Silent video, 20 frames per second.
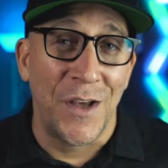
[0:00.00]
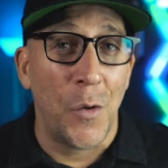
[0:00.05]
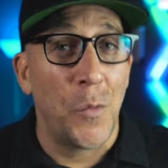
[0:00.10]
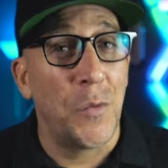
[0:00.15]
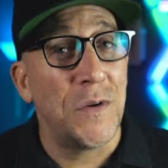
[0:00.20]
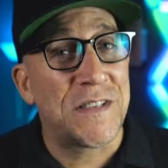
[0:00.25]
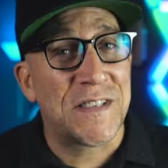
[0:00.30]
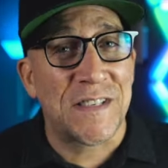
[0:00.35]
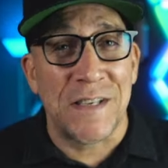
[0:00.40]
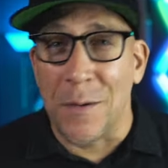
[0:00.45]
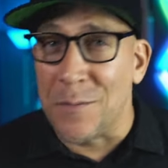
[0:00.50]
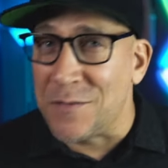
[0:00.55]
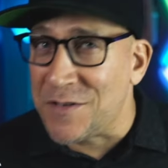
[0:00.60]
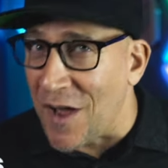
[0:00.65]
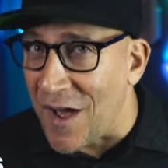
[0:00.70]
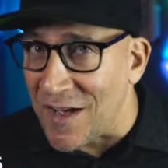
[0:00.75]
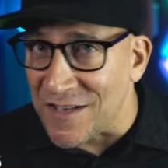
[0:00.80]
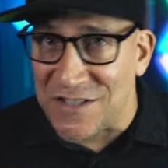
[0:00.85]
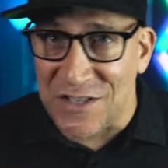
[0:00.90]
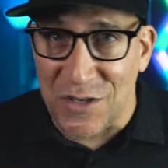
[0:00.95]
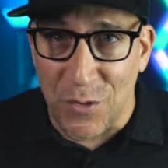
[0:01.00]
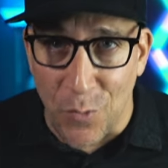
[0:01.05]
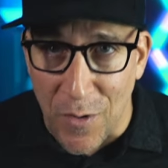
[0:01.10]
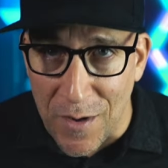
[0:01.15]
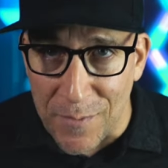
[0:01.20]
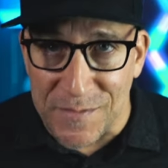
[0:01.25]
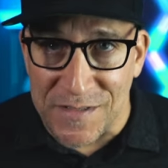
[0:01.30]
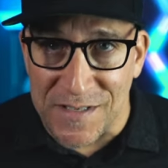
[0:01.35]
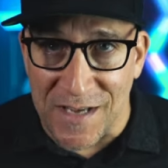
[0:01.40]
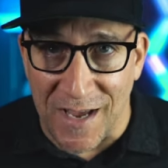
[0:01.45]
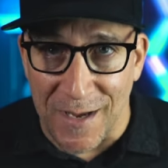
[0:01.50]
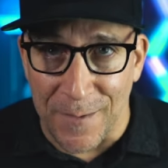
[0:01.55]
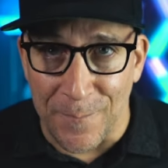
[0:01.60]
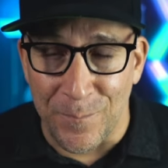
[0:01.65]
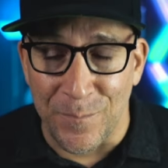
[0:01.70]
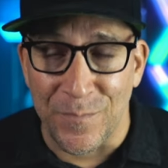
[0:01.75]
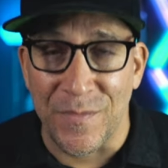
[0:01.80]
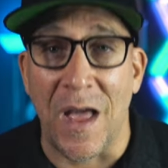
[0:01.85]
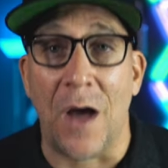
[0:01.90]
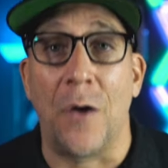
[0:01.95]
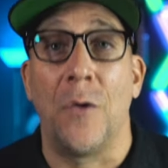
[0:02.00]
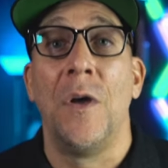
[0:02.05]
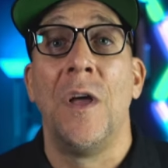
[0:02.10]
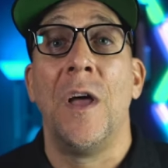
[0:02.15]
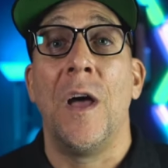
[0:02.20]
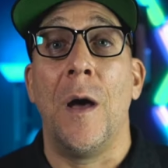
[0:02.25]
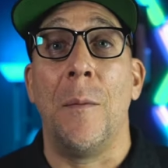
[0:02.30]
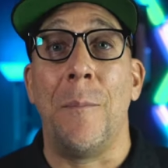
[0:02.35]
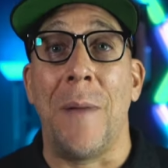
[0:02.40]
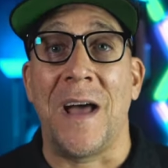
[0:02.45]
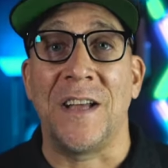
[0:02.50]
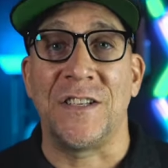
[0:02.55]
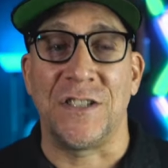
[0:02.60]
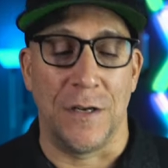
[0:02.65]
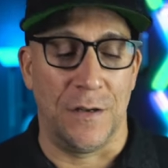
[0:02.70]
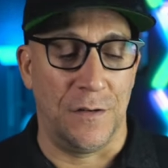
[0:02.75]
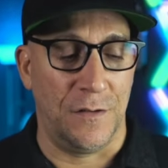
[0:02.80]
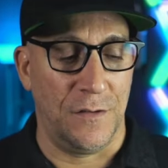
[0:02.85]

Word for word: with some dodgy website. Now, imagine